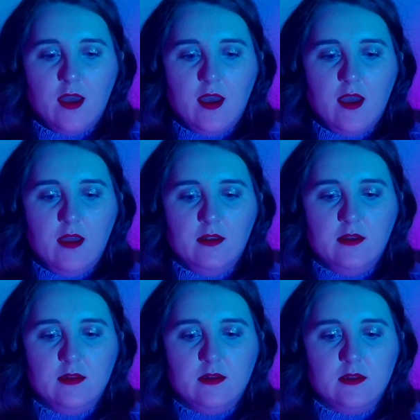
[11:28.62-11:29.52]

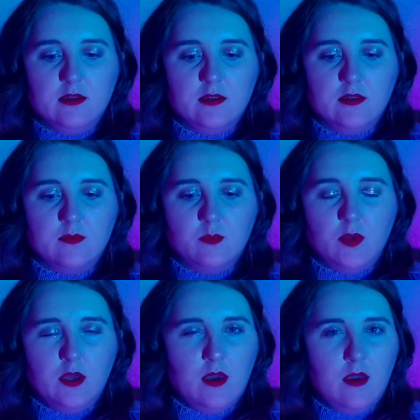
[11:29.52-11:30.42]
and
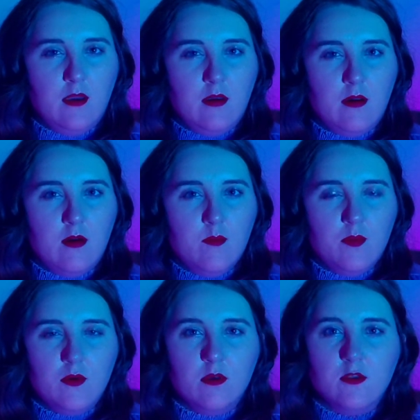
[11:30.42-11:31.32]
speaking
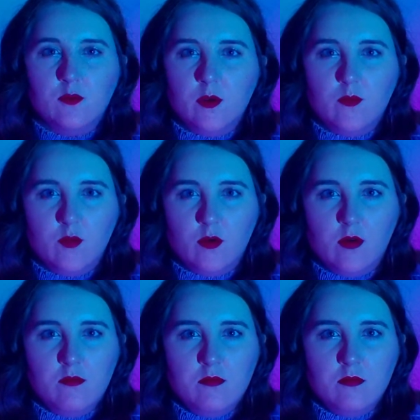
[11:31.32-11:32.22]
up a little bit
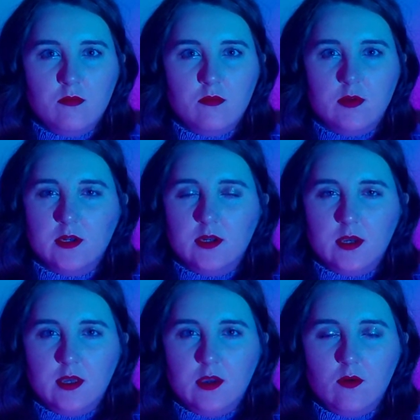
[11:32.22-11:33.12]
more when
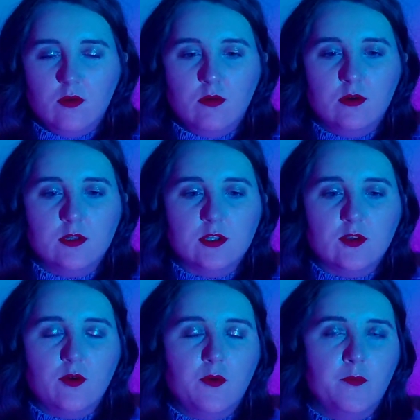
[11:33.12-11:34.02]
I go.
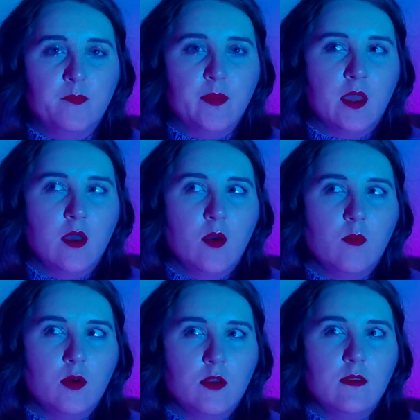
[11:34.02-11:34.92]
So
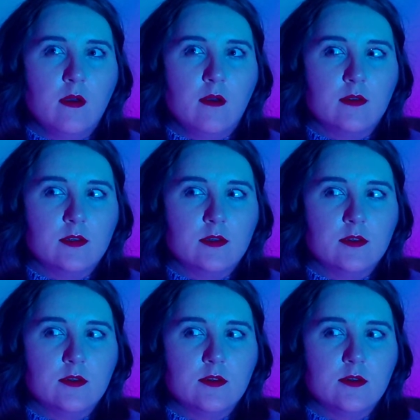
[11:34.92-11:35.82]
putting that
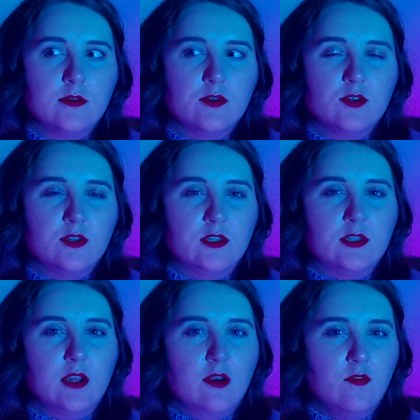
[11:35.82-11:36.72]

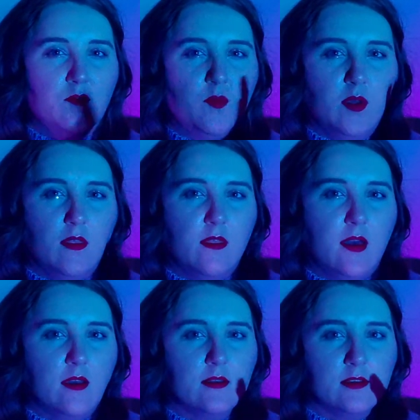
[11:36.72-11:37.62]
just kind of with
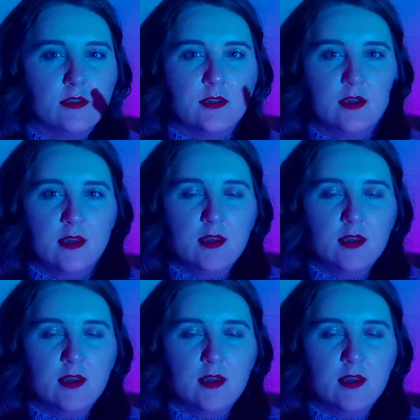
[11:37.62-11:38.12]
that